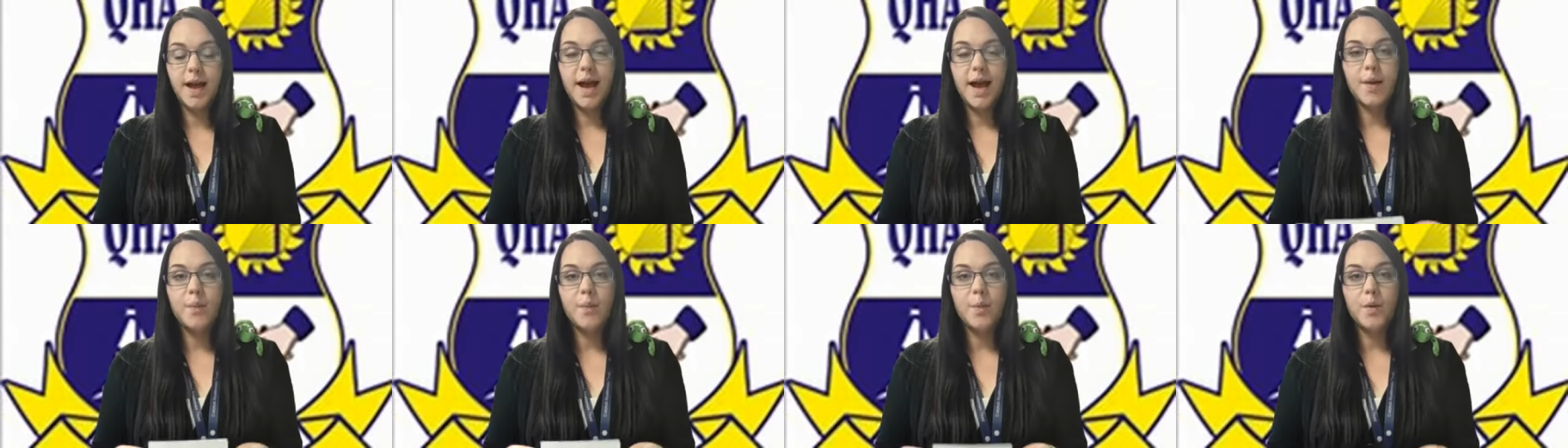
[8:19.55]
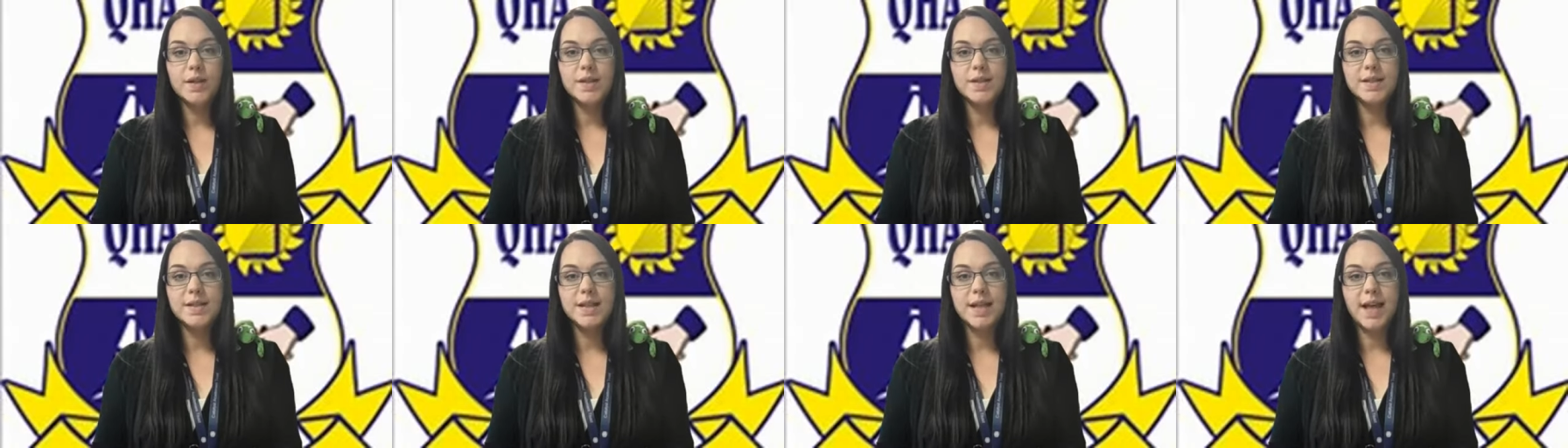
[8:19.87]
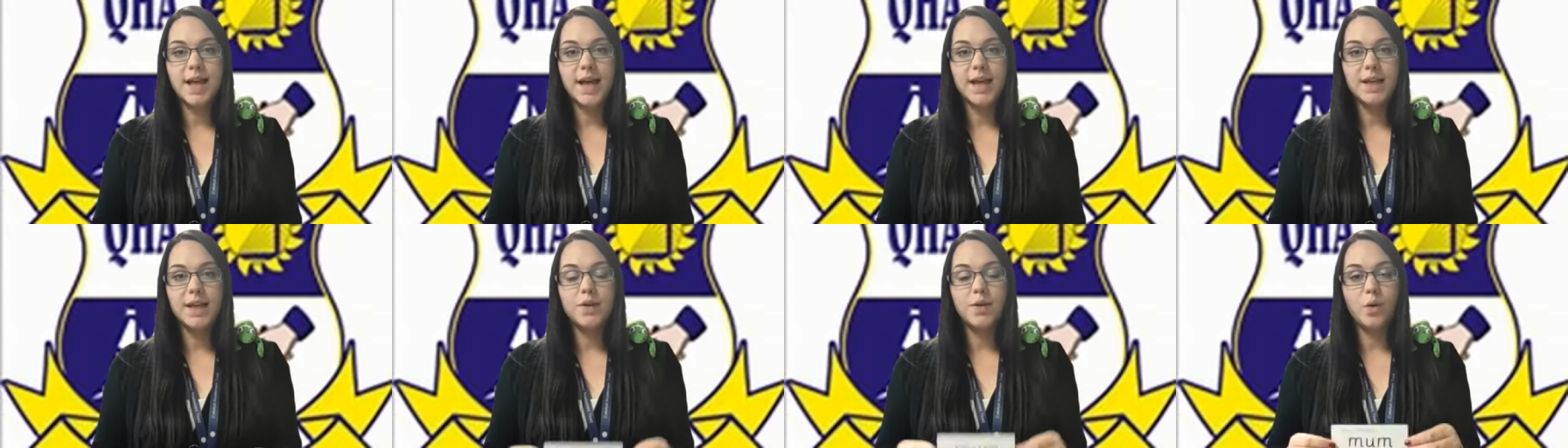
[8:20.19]
And once
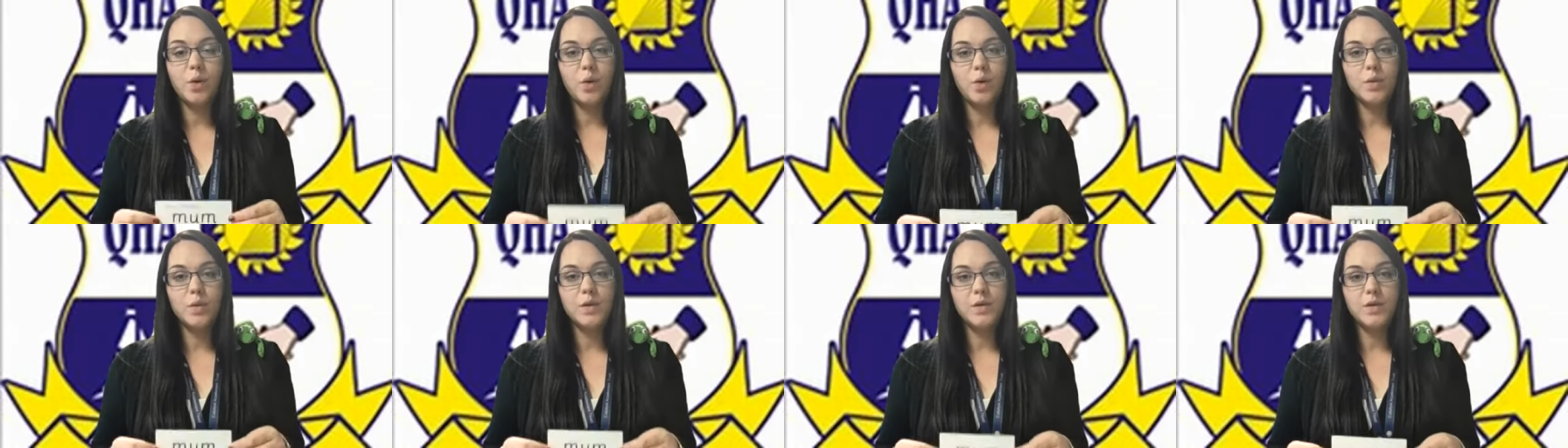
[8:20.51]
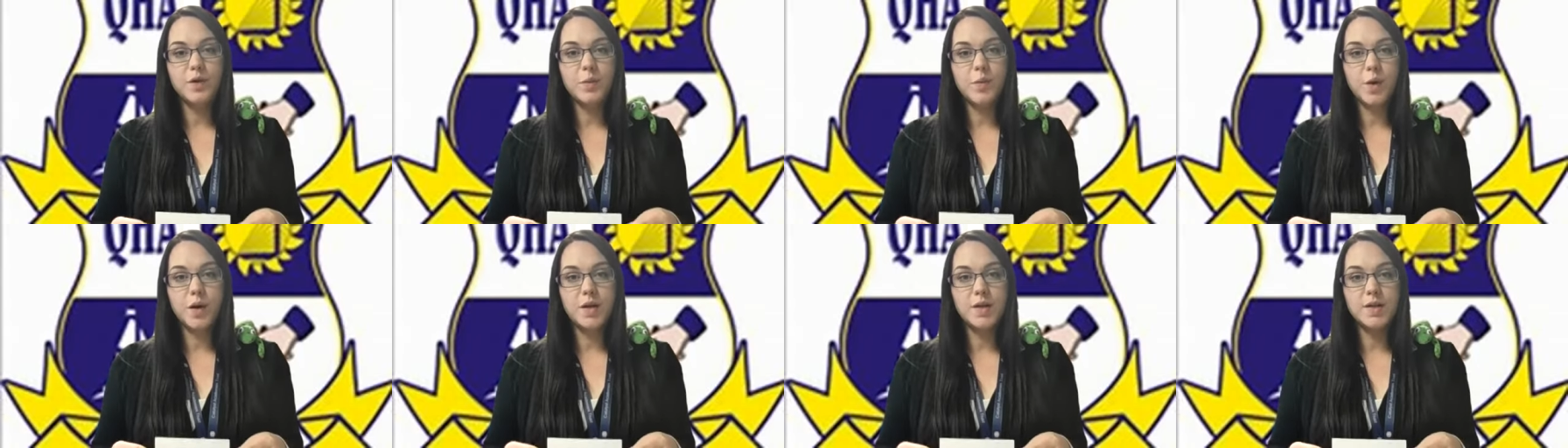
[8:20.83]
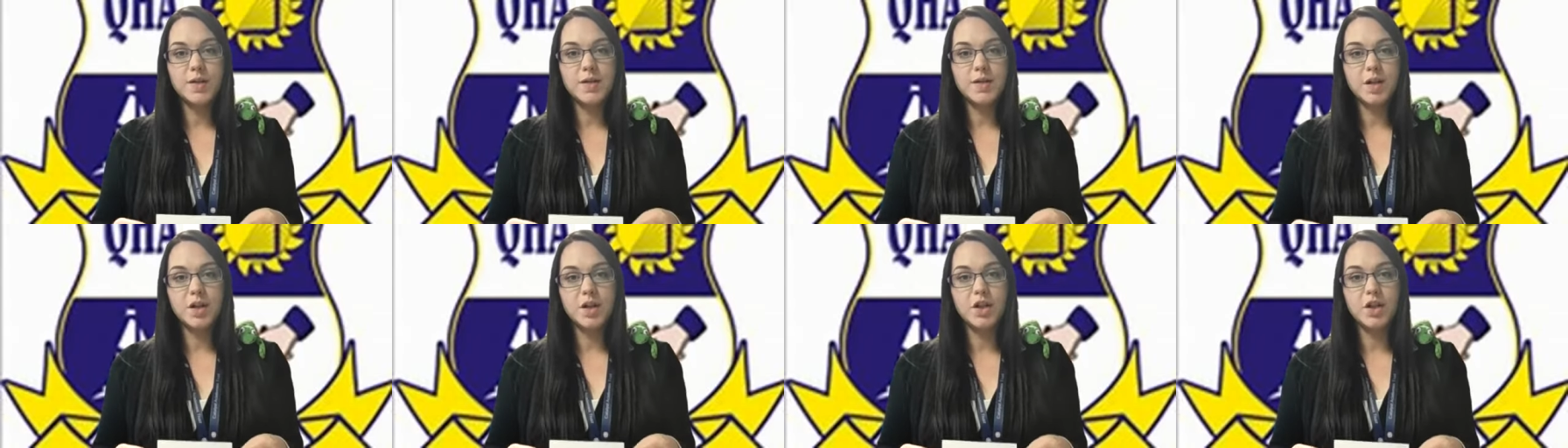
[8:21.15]
again, all of the
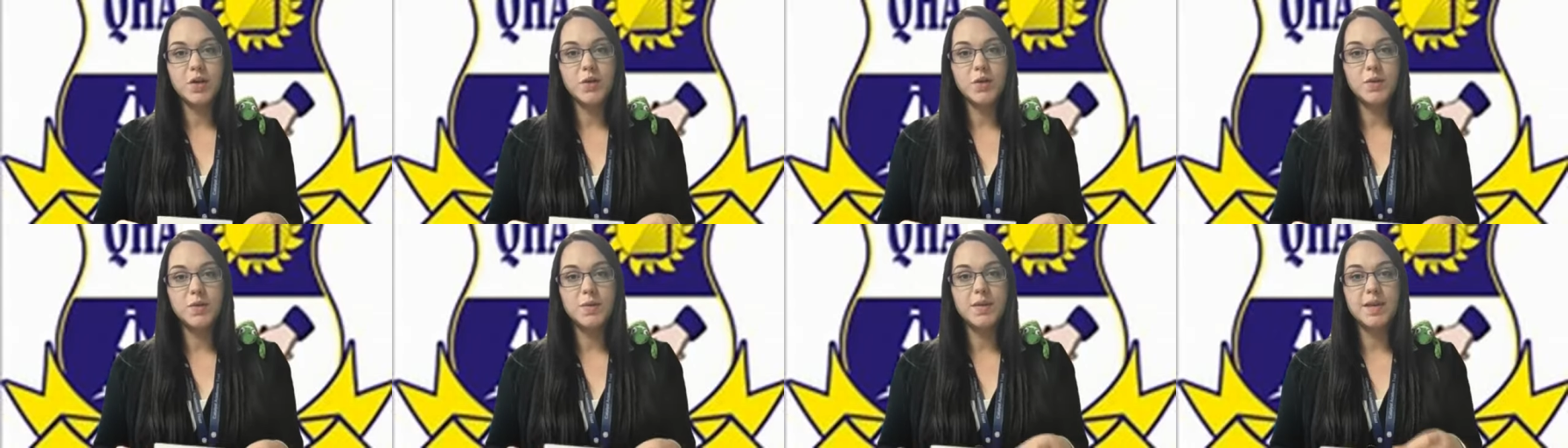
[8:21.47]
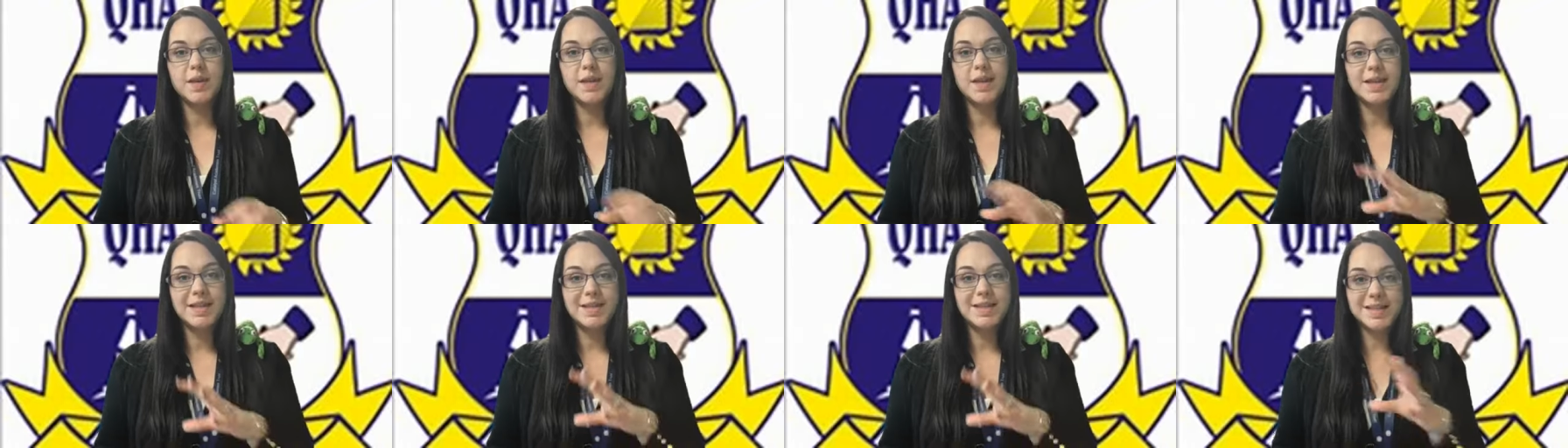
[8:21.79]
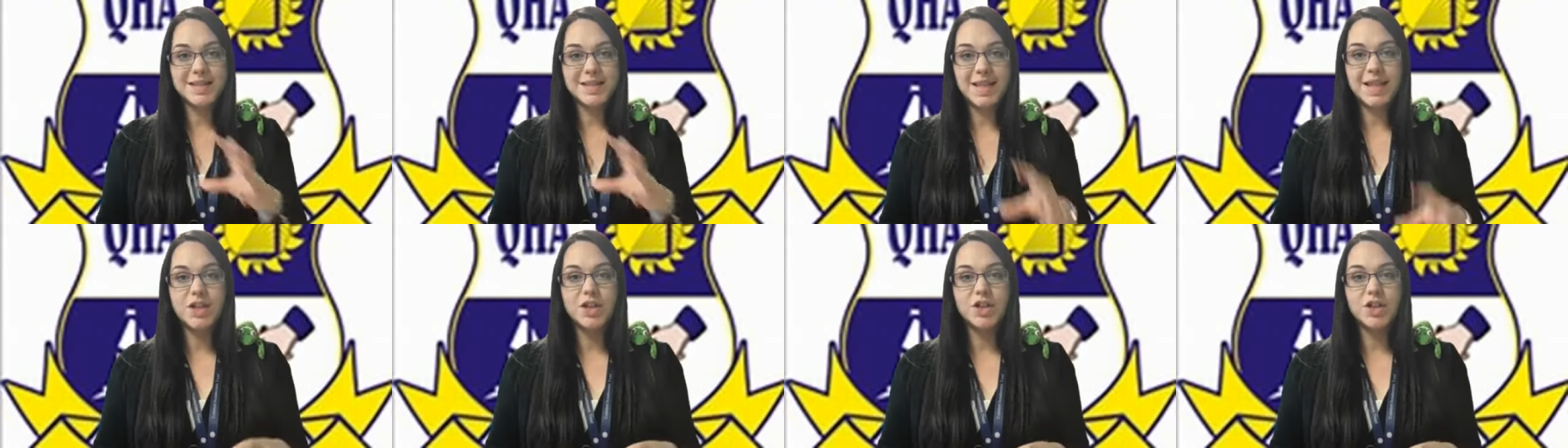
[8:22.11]
words that are used within this
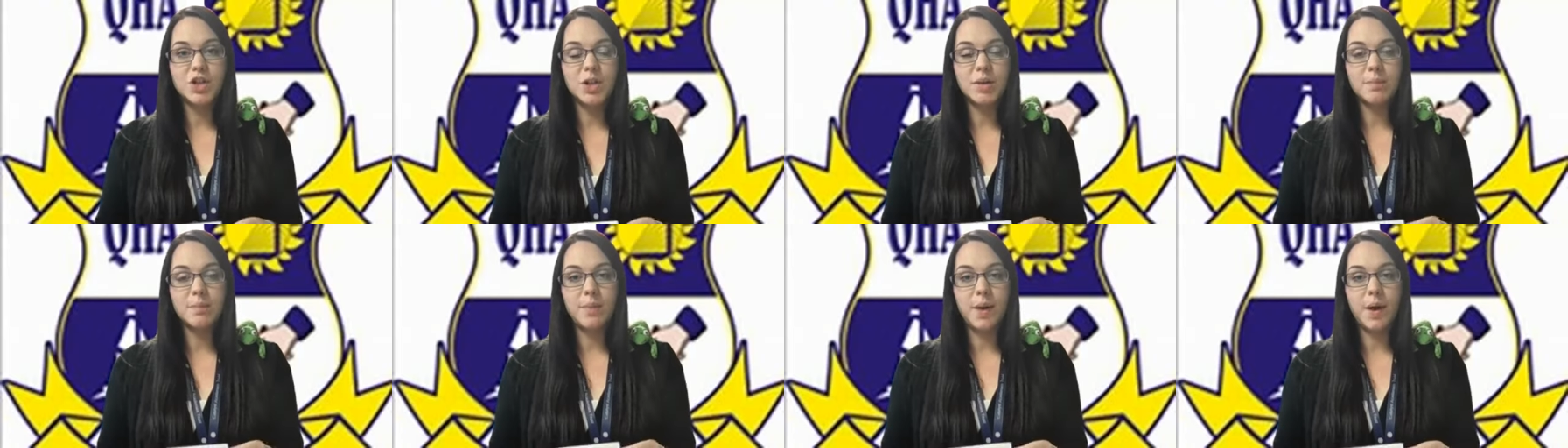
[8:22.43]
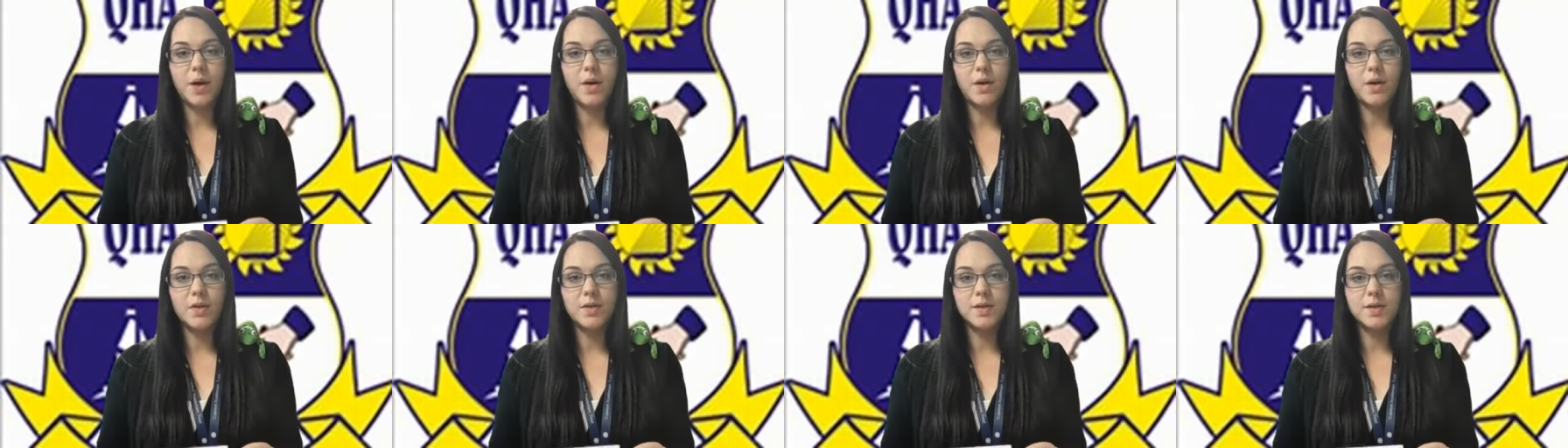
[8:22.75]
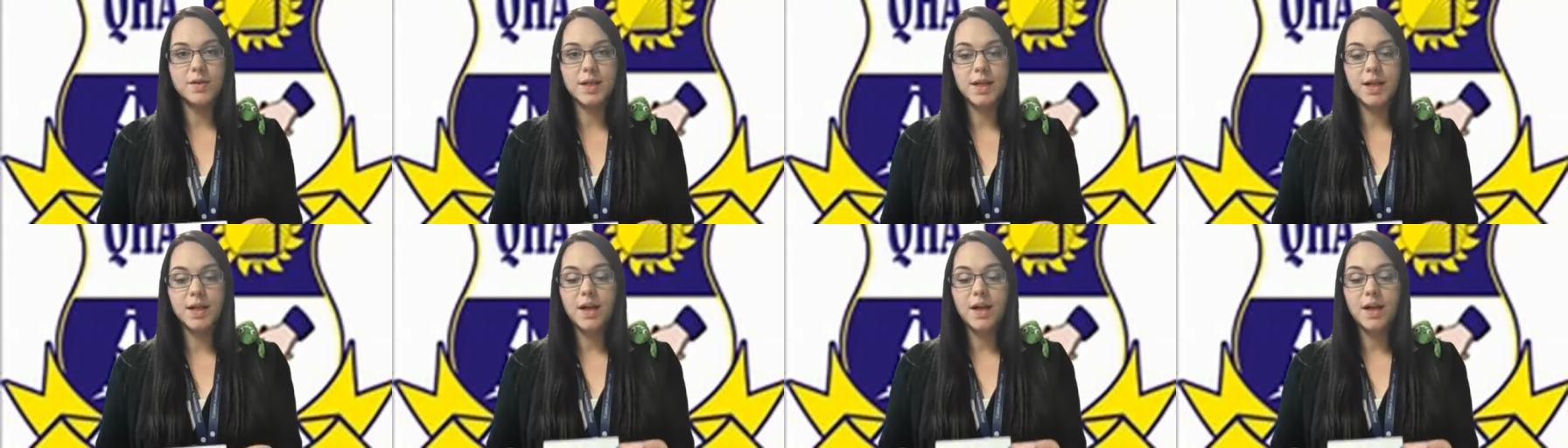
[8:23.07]
teaching part